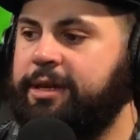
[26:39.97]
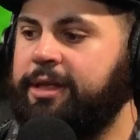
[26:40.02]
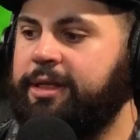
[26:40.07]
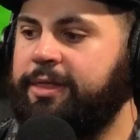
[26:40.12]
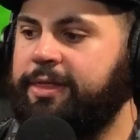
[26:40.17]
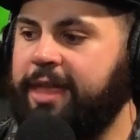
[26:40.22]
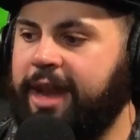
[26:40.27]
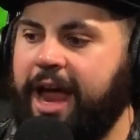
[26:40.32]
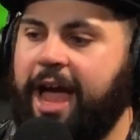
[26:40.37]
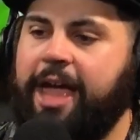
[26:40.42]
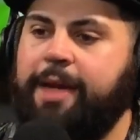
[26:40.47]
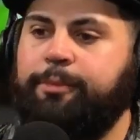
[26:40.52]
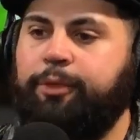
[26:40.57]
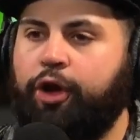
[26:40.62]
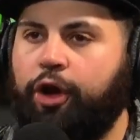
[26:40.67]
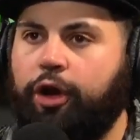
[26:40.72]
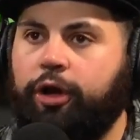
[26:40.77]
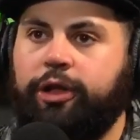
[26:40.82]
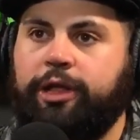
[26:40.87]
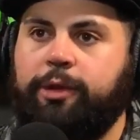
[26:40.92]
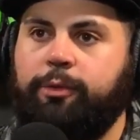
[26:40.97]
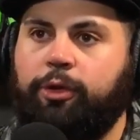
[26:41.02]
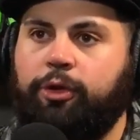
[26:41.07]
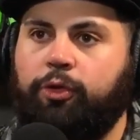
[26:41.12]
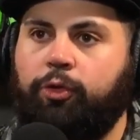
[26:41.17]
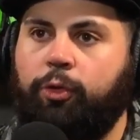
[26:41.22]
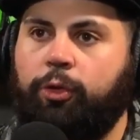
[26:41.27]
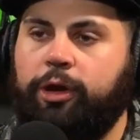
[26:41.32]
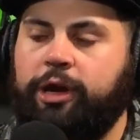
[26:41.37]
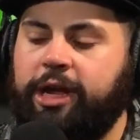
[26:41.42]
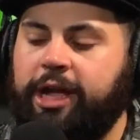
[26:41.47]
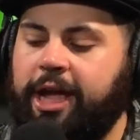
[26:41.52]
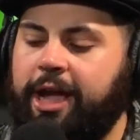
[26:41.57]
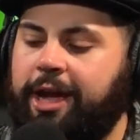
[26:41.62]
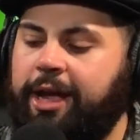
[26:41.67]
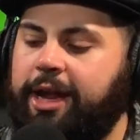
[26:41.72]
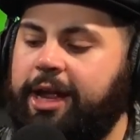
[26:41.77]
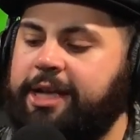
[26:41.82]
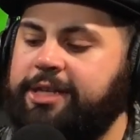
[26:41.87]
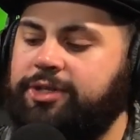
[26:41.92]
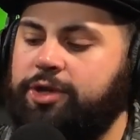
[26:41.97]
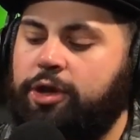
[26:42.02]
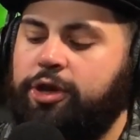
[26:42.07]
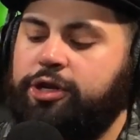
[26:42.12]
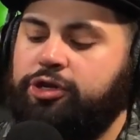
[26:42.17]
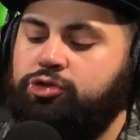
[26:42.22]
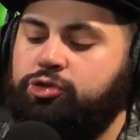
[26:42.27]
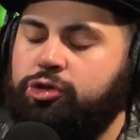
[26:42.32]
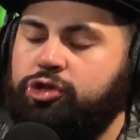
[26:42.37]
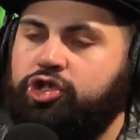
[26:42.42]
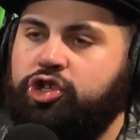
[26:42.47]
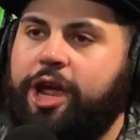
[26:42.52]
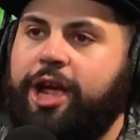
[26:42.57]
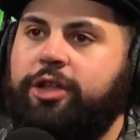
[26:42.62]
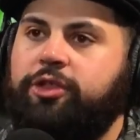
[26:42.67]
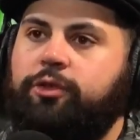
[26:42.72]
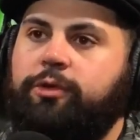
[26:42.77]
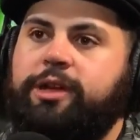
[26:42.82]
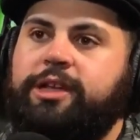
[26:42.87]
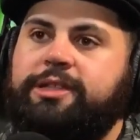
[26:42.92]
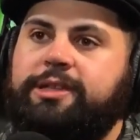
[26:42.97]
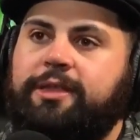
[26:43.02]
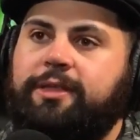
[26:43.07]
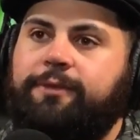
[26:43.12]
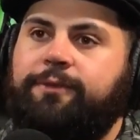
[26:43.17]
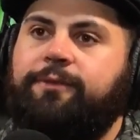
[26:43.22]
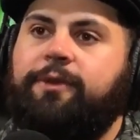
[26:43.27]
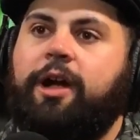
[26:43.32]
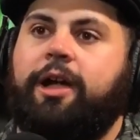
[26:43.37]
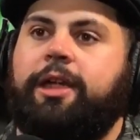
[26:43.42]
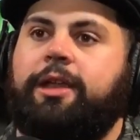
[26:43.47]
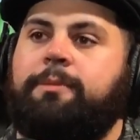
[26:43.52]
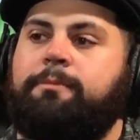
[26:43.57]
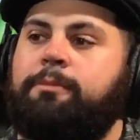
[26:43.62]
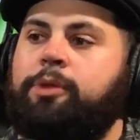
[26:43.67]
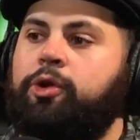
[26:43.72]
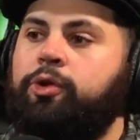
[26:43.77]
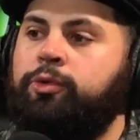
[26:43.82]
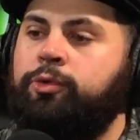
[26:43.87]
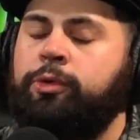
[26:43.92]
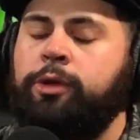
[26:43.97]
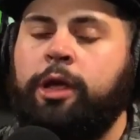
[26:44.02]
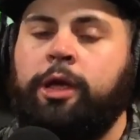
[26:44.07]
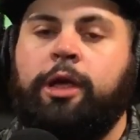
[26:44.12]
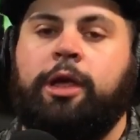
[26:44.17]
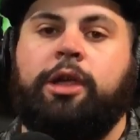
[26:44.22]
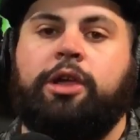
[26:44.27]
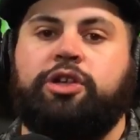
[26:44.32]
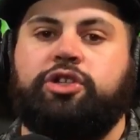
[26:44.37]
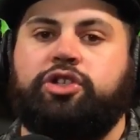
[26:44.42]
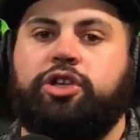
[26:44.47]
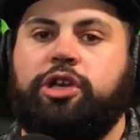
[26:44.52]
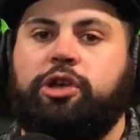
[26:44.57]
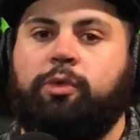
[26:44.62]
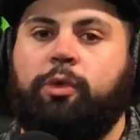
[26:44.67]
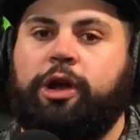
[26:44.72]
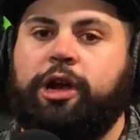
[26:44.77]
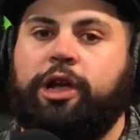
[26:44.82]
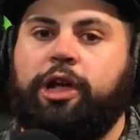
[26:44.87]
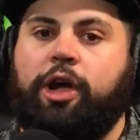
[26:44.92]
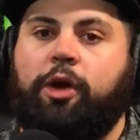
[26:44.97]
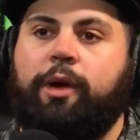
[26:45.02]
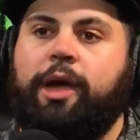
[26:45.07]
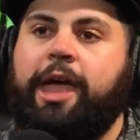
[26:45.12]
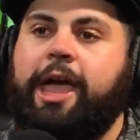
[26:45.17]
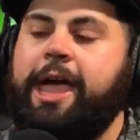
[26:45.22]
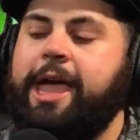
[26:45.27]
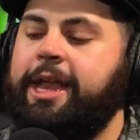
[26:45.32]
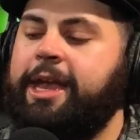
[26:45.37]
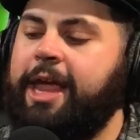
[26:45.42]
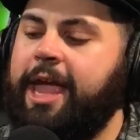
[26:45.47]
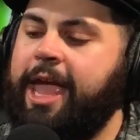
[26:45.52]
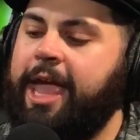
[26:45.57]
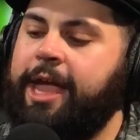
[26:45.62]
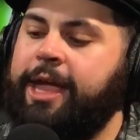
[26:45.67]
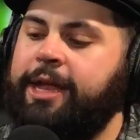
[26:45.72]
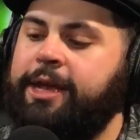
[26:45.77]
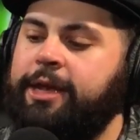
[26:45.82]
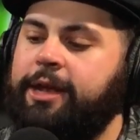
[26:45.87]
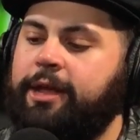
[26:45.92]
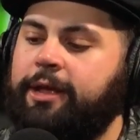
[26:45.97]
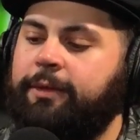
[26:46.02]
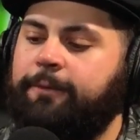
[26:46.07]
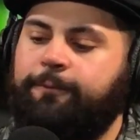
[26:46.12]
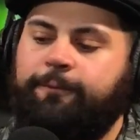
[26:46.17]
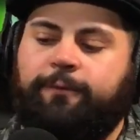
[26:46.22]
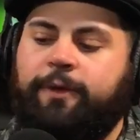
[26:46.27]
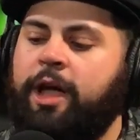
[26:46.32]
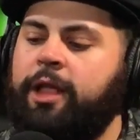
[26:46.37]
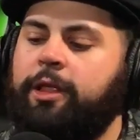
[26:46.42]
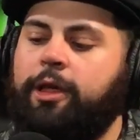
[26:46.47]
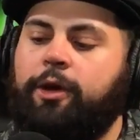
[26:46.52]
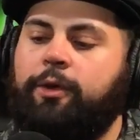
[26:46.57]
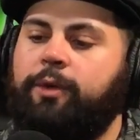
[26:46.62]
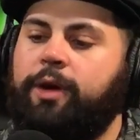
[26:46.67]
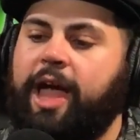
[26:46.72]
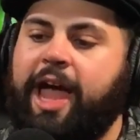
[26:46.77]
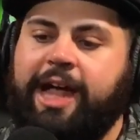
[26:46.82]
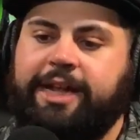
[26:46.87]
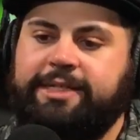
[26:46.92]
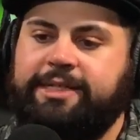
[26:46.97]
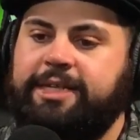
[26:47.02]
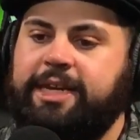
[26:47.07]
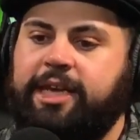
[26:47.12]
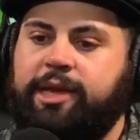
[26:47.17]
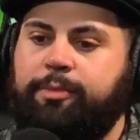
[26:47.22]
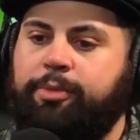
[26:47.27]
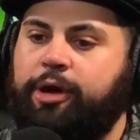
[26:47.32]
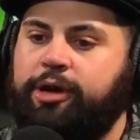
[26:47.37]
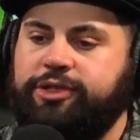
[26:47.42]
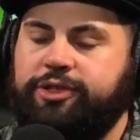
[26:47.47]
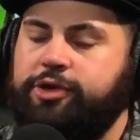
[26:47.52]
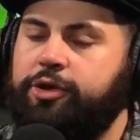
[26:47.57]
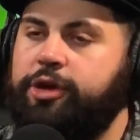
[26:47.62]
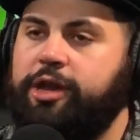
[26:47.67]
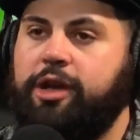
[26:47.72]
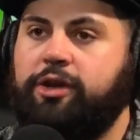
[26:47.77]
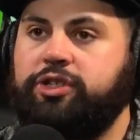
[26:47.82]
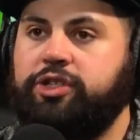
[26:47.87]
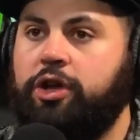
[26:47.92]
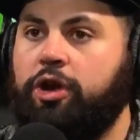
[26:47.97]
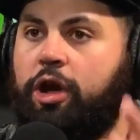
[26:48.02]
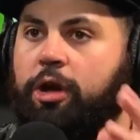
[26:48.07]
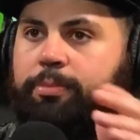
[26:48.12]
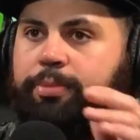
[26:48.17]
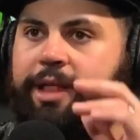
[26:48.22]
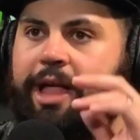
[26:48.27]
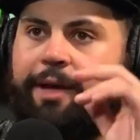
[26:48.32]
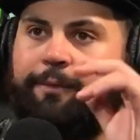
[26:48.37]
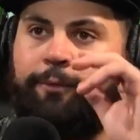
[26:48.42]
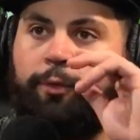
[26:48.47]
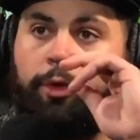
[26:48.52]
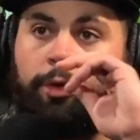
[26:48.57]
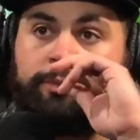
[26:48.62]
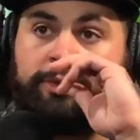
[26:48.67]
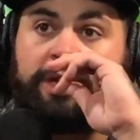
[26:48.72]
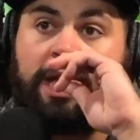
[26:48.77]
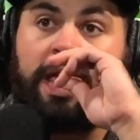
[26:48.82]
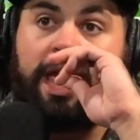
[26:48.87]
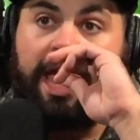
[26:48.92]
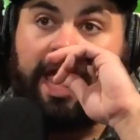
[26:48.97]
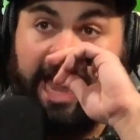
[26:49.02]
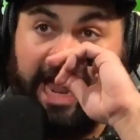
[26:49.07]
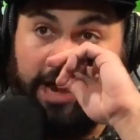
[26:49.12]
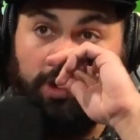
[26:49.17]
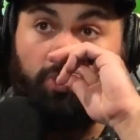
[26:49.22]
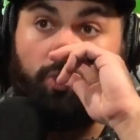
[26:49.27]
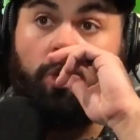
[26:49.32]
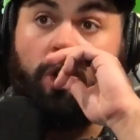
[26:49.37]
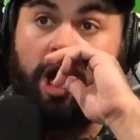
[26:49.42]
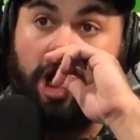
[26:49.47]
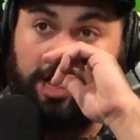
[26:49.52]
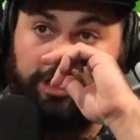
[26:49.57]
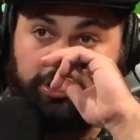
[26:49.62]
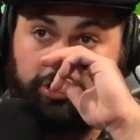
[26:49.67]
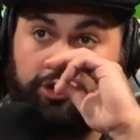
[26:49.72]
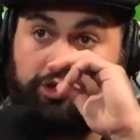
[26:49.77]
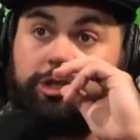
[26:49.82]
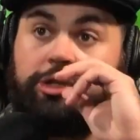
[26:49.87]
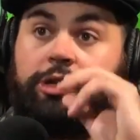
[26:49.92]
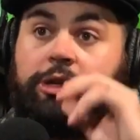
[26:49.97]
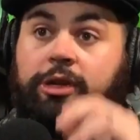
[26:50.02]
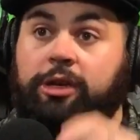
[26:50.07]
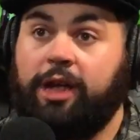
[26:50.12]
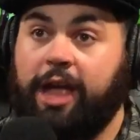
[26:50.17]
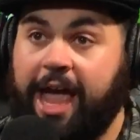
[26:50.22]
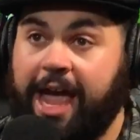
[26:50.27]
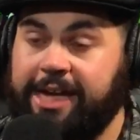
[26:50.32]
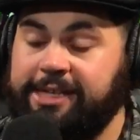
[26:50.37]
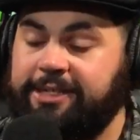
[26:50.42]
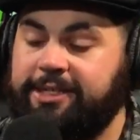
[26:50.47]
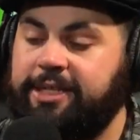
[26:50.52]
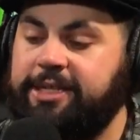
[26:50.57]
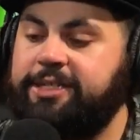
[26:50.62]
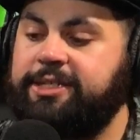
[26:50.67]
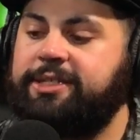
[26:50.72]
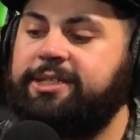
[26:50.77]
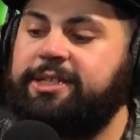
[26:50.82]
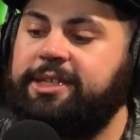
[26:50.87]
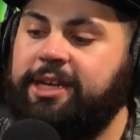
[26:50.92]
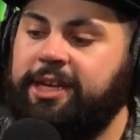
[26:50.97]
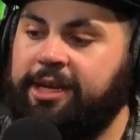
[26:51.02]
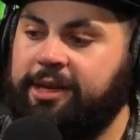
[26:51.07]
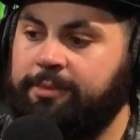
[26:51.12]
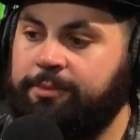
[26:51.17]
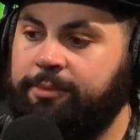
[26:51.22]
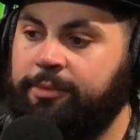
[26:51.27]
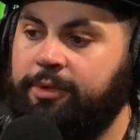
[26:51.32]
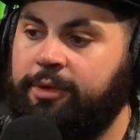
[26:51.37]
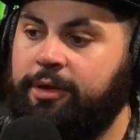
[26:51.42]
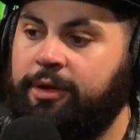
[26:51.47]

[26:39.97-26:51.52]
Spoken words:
that I am currently recording at is on a trajectory to the fucking moon. So you want to go ahead and follow at Sticky Paws Studios on all platforms and watch as this team